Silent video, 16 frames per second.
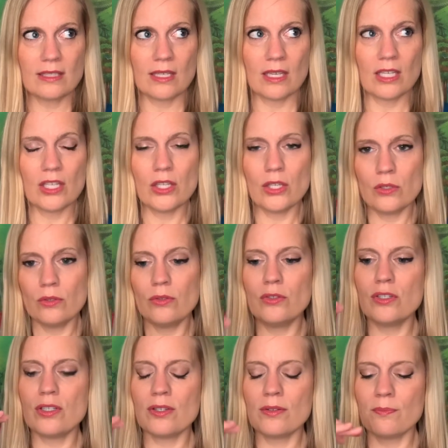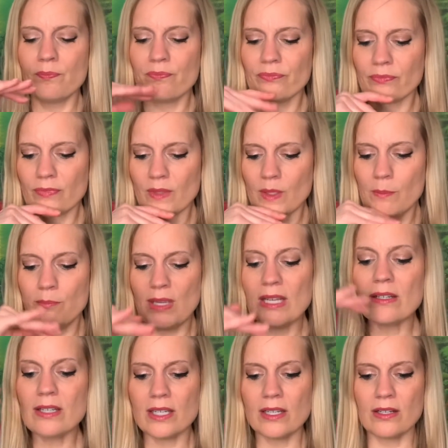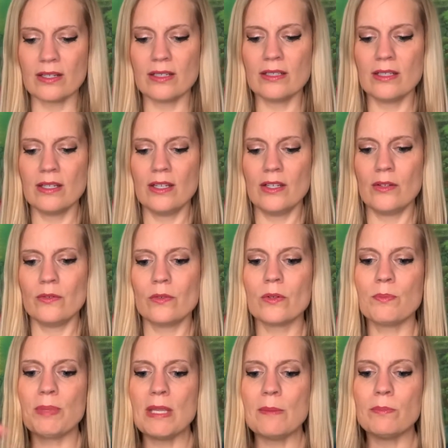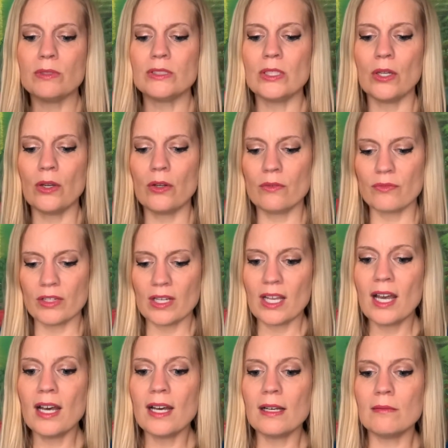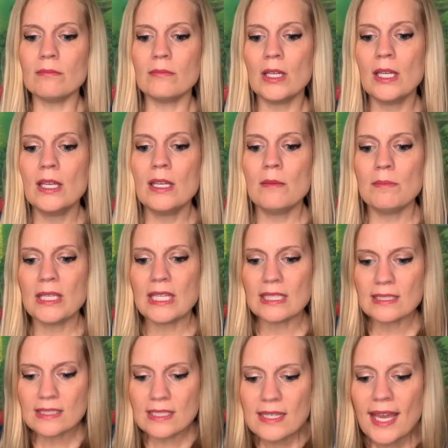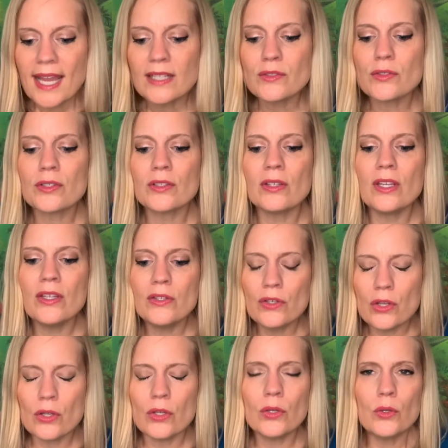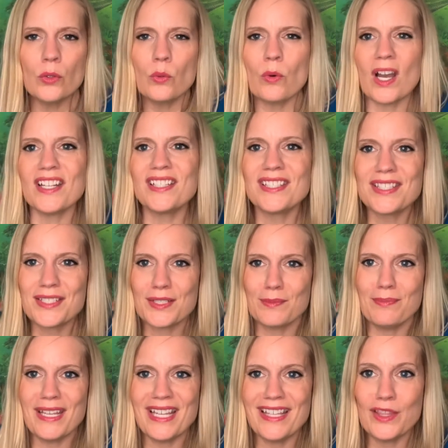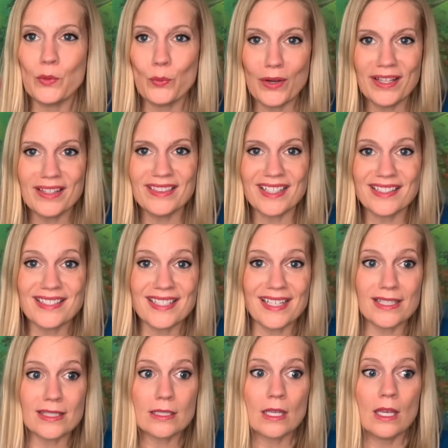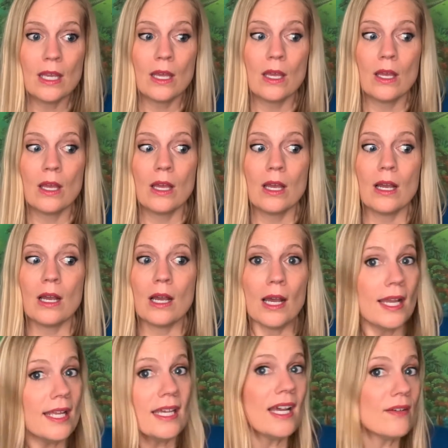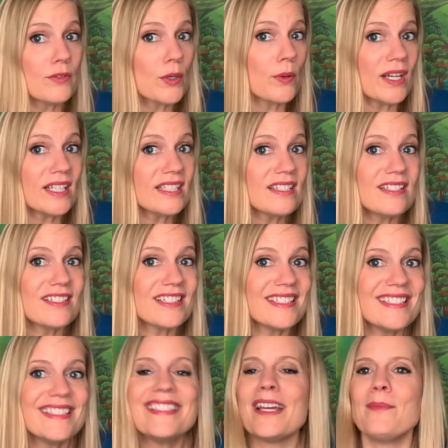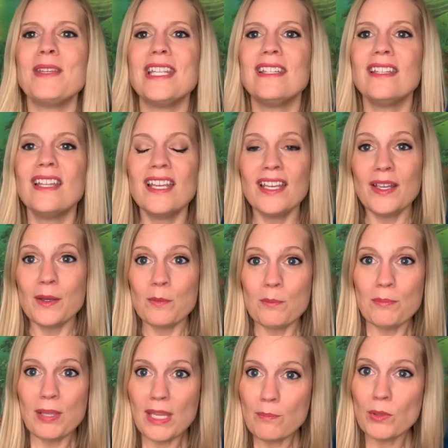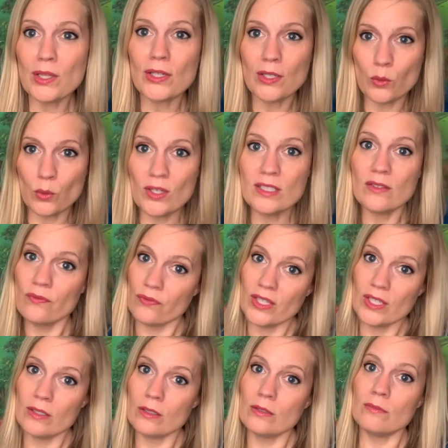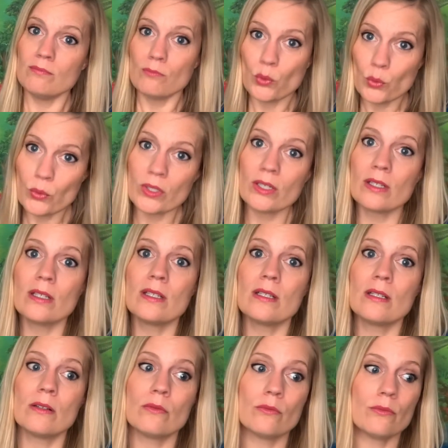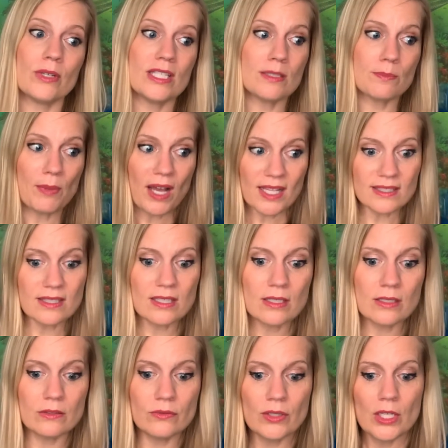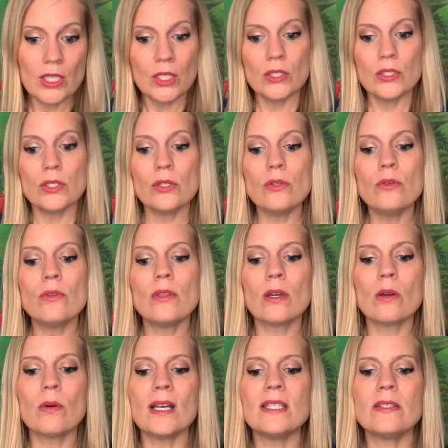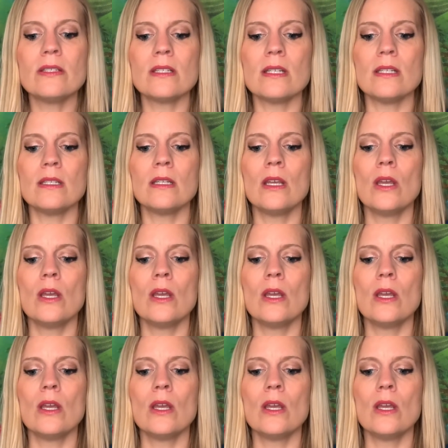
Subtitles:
a huge barrier for people to overcome, because naturally, who wants to be the one that says, I have a question? I mean, people are going to feel more responsive to the question,